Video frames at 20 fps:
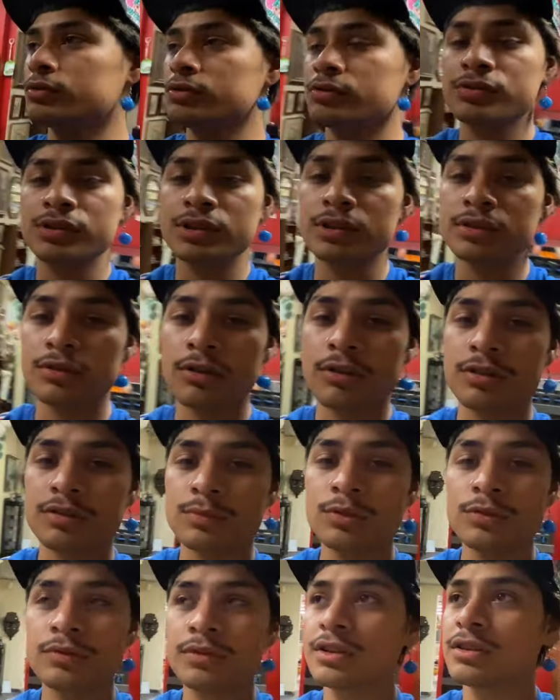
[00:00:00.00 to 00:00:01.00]
shit starts
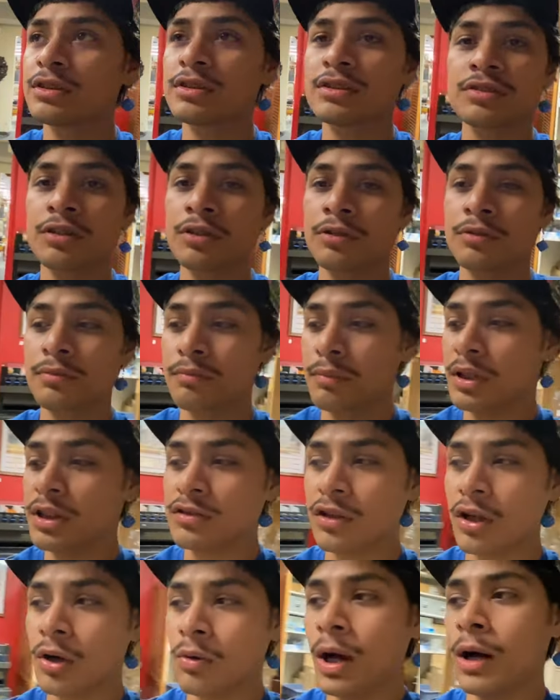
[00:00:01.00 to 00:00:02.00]
moving in this whole big
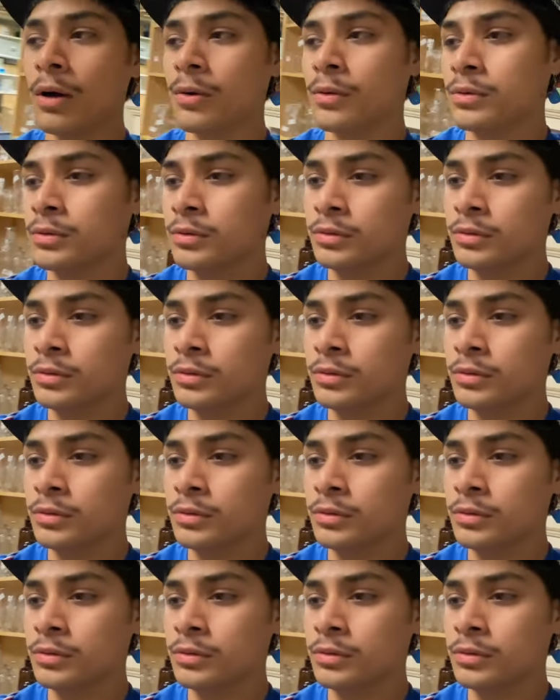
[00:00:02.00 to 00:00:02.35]
snow out.